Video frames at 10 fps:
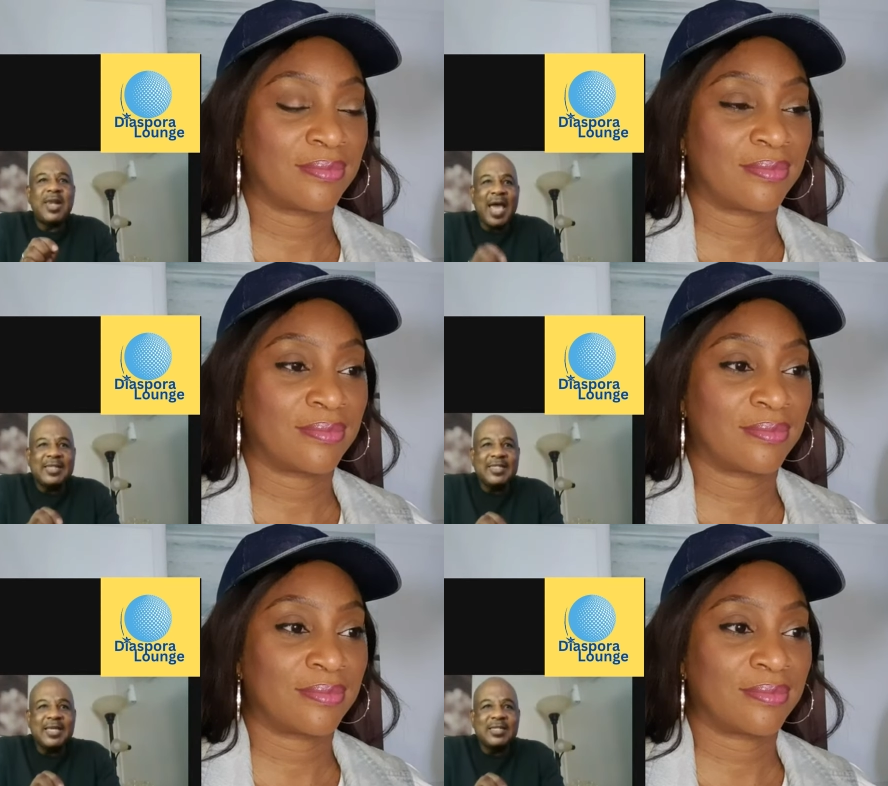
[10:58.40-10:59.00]

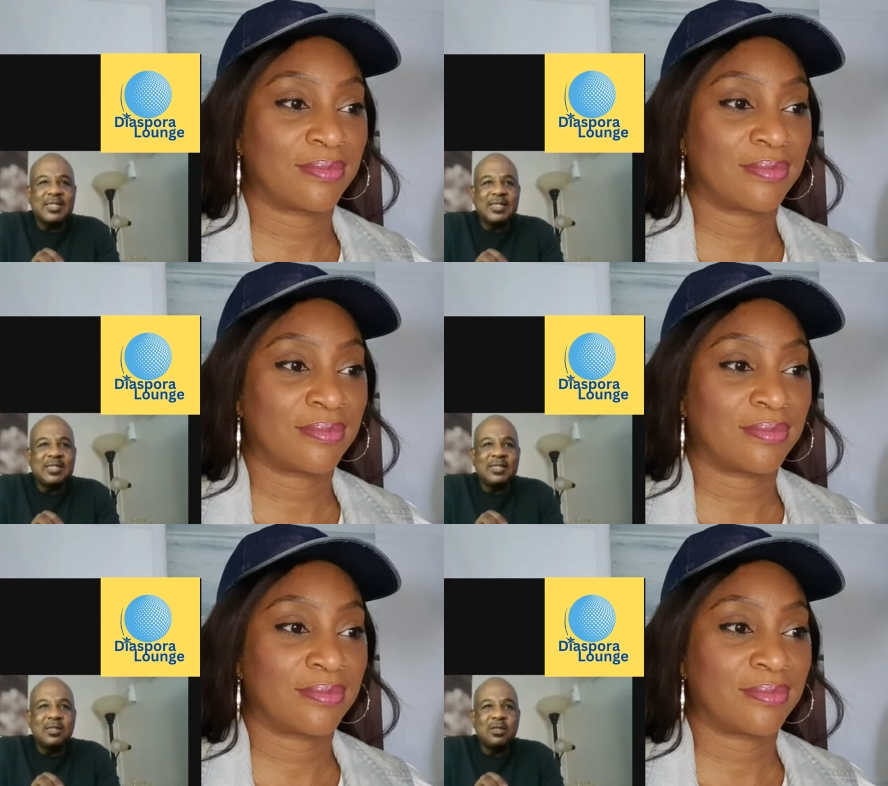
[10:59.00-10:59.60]

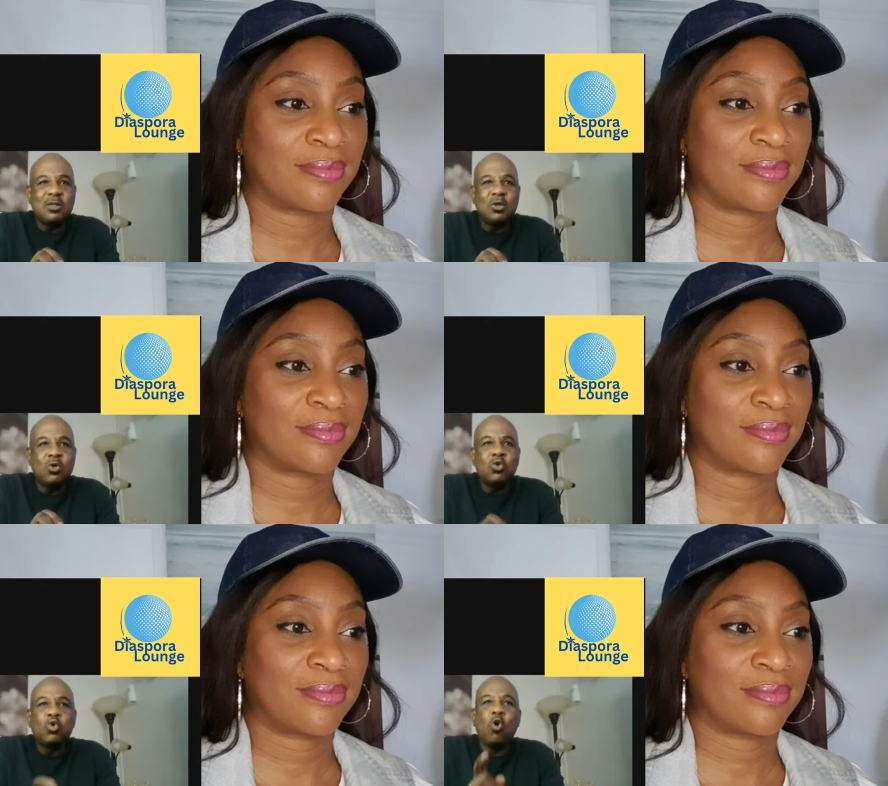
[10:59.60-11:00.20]
Speaker 1: licenses
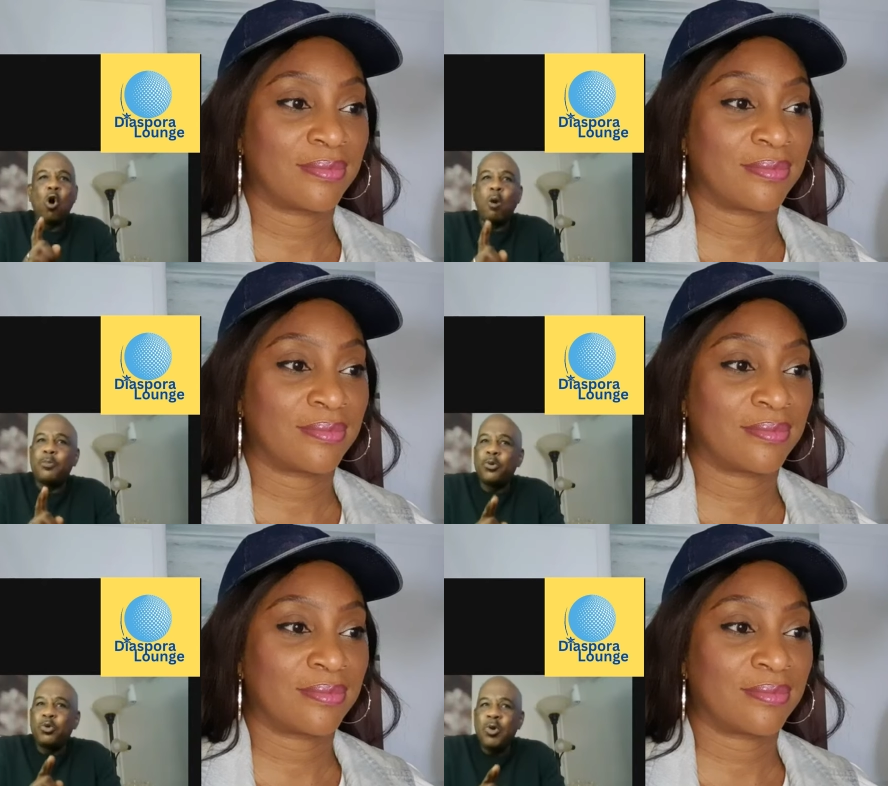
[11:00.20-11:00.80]
to
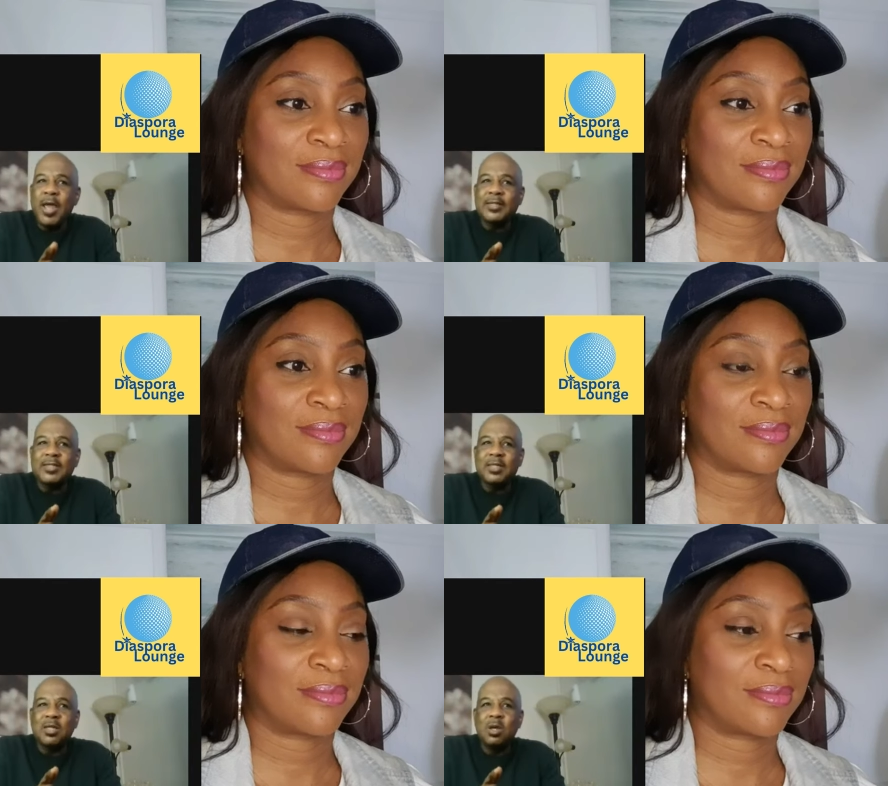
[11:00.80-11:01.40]

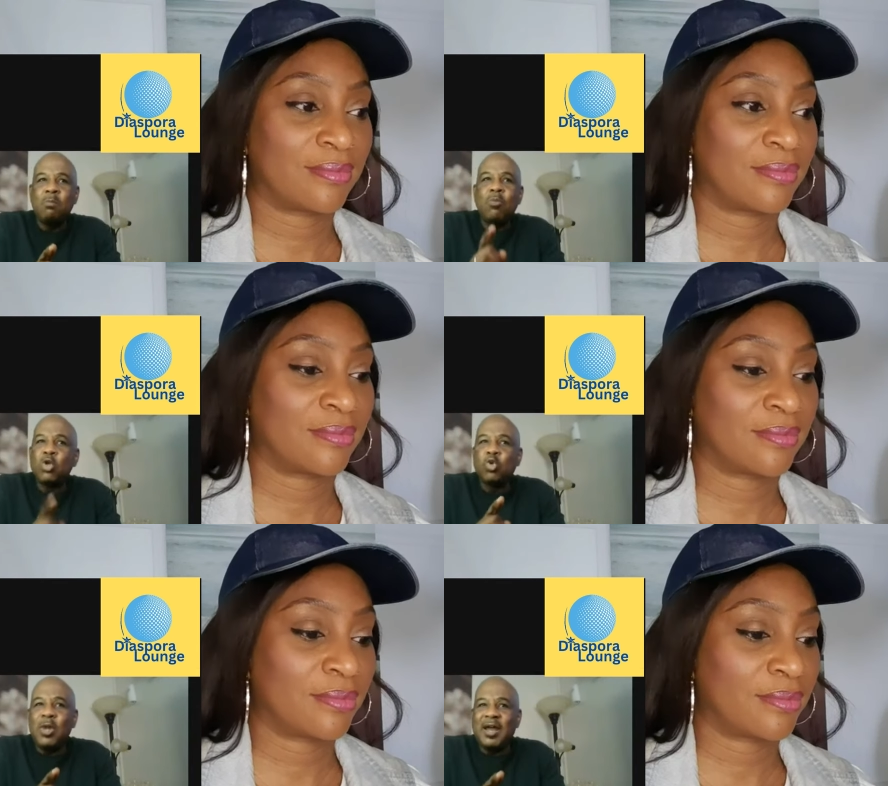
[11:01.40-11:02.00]
operate
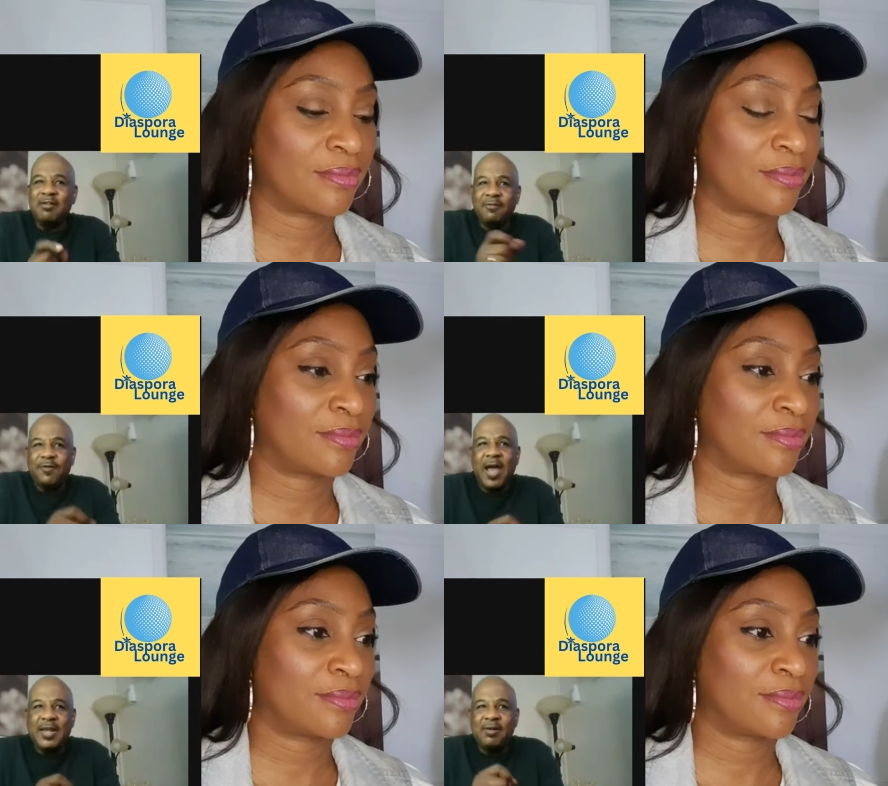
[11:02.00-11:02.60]
modular
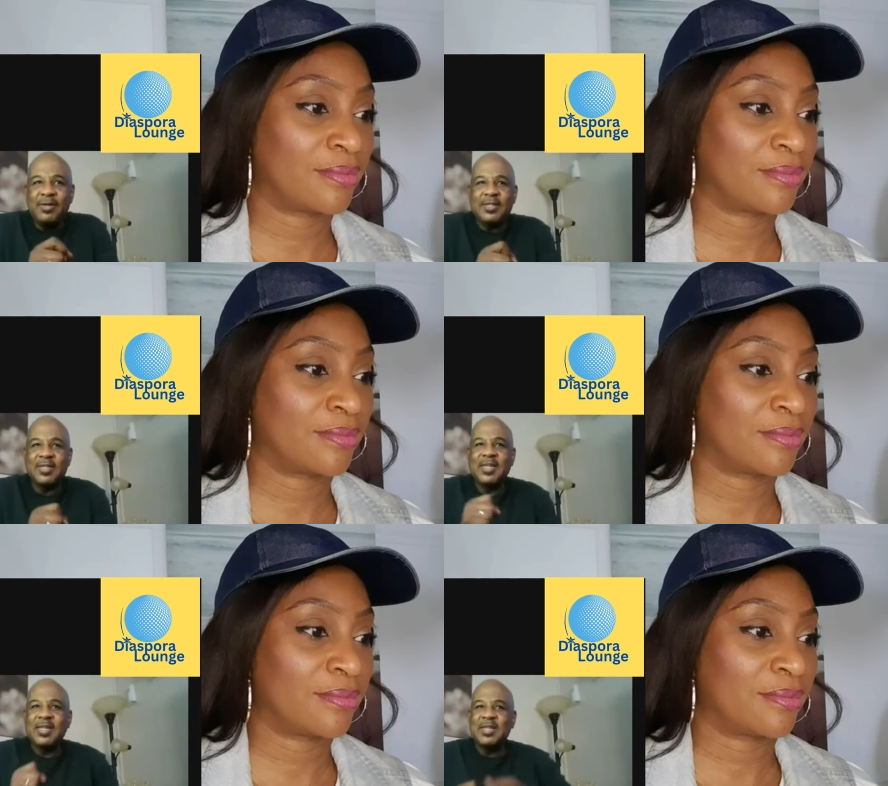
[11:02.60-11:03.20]

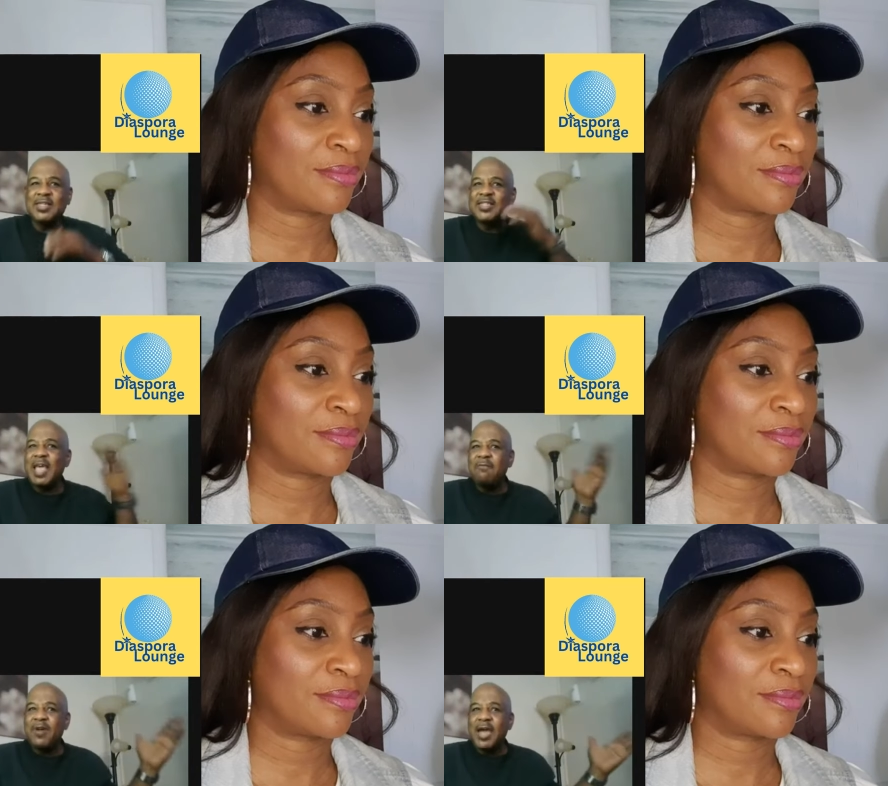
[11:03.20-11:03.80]
refineries
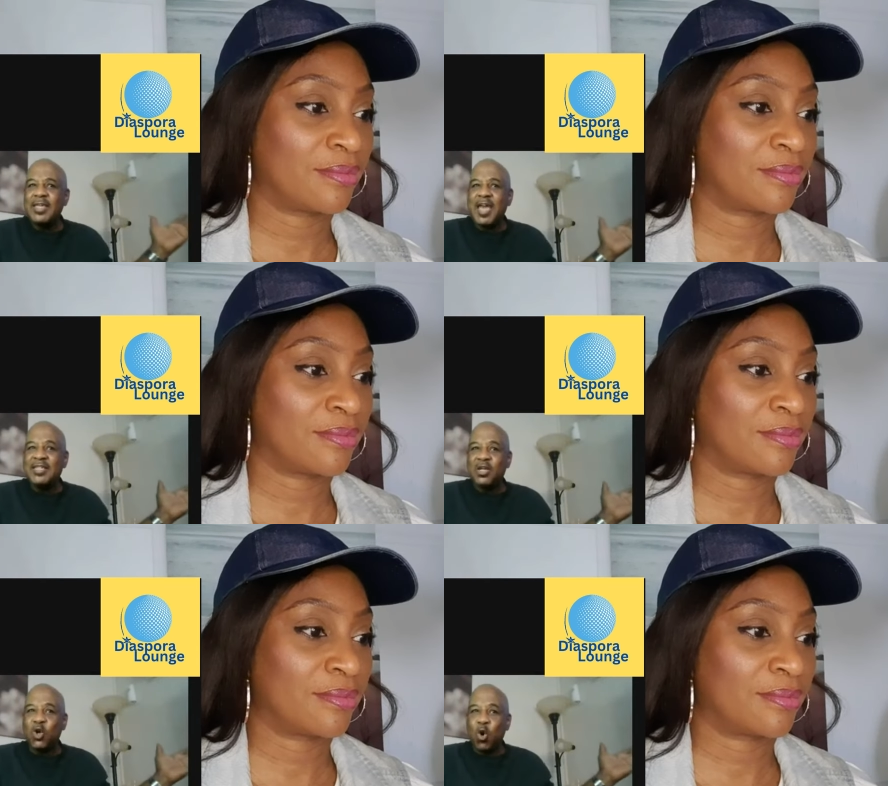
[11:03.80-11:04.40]
several
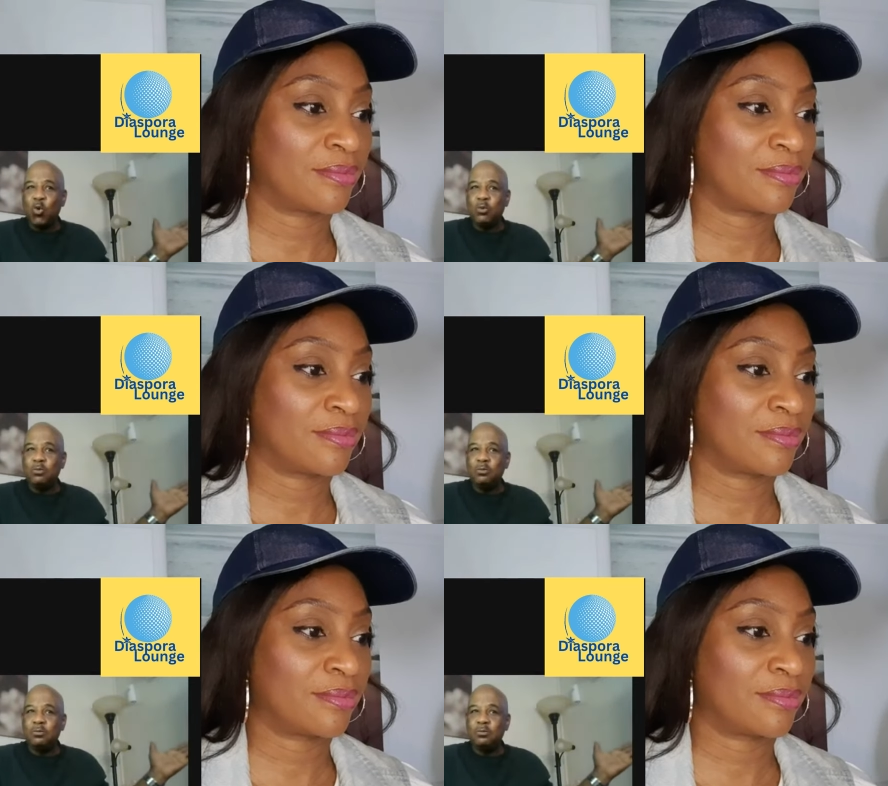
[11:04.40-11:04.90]
years ago.